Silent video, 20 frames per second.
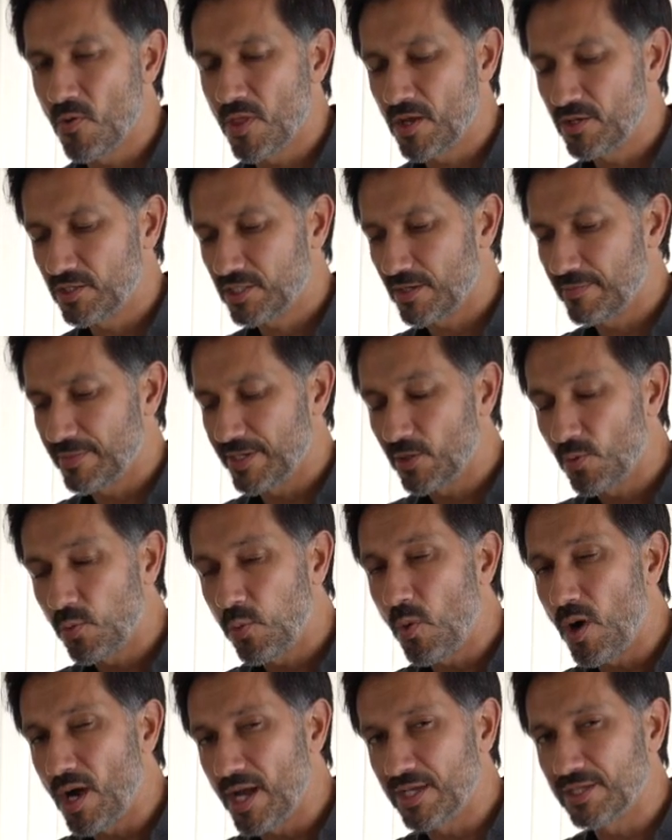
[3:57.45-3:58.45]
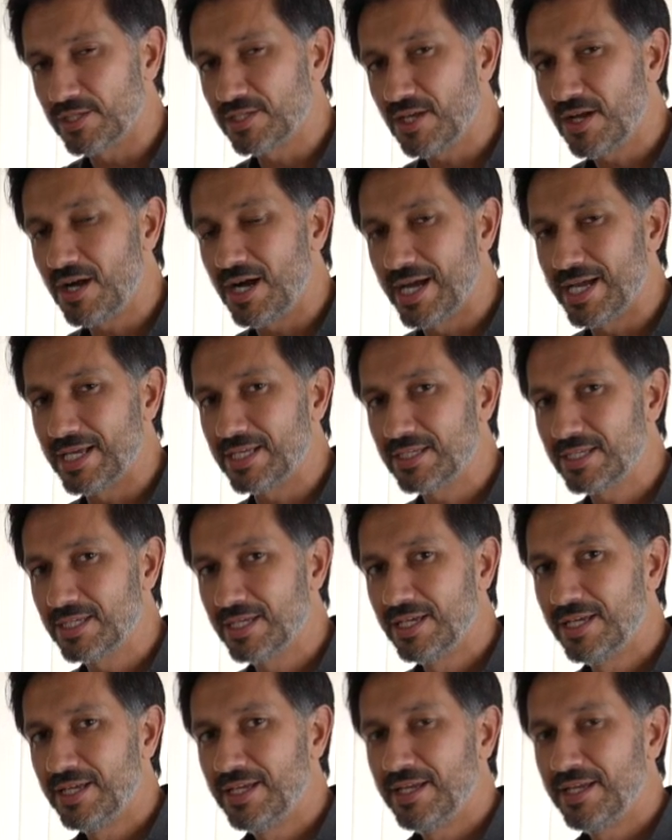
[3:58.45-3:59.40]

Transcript: though it's gonna be quite a size,